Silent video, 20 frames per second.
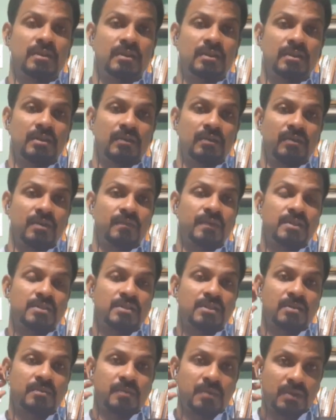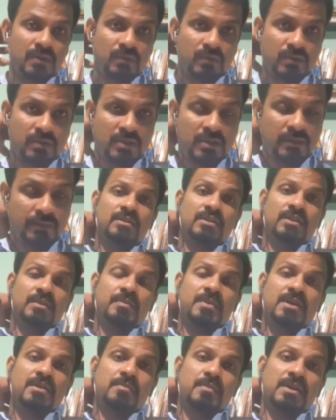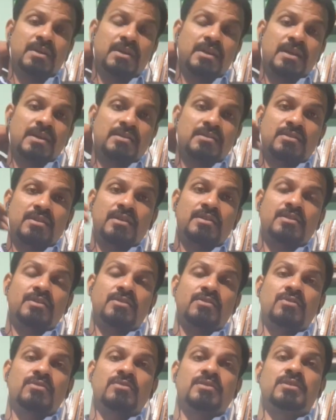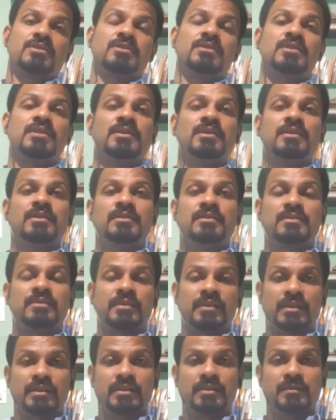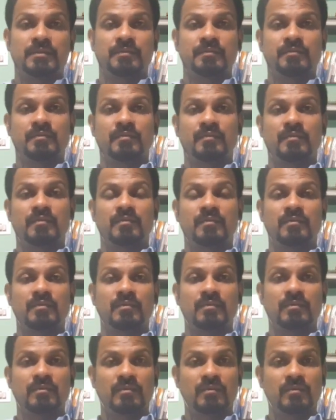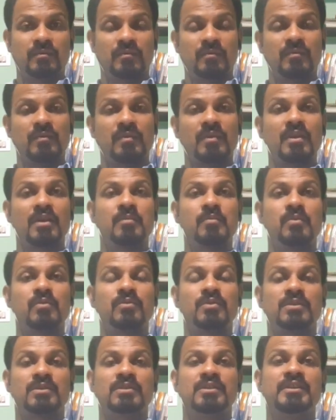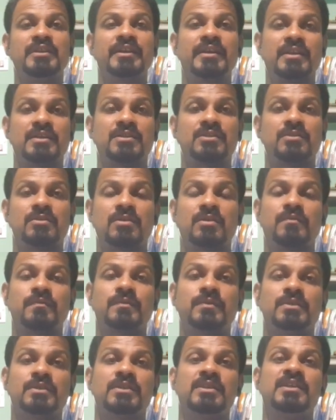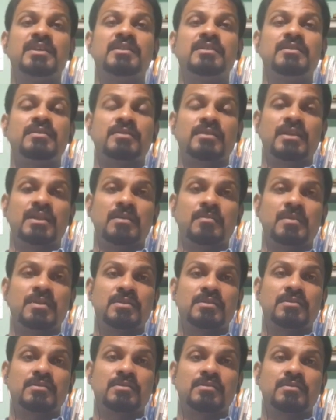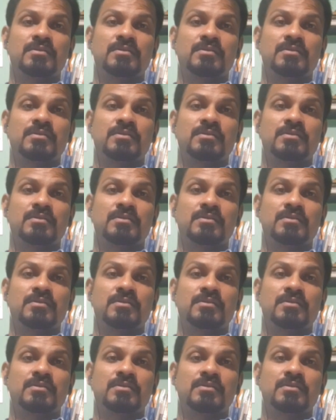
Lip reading: in your first year PUC. Department has yet not said about the reduction of the syllabus.